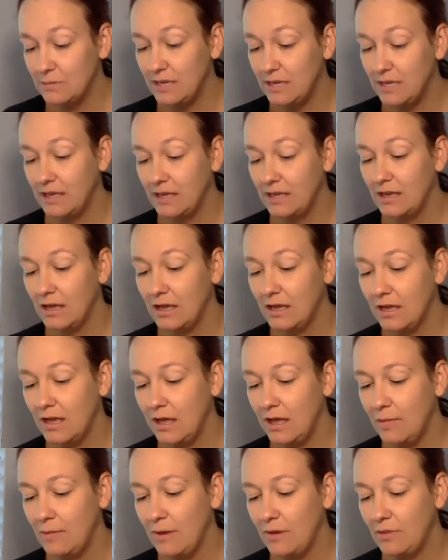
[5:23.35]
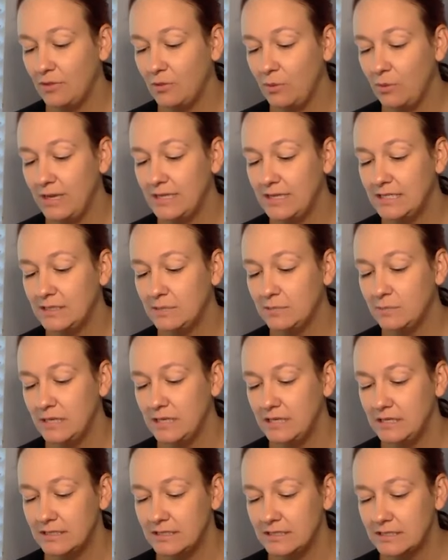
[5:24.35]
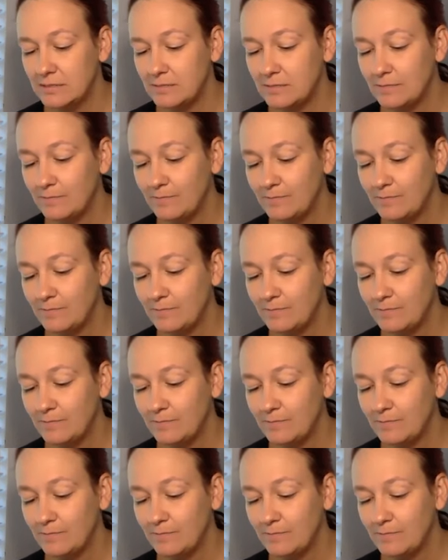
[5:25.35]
me about the way to peace.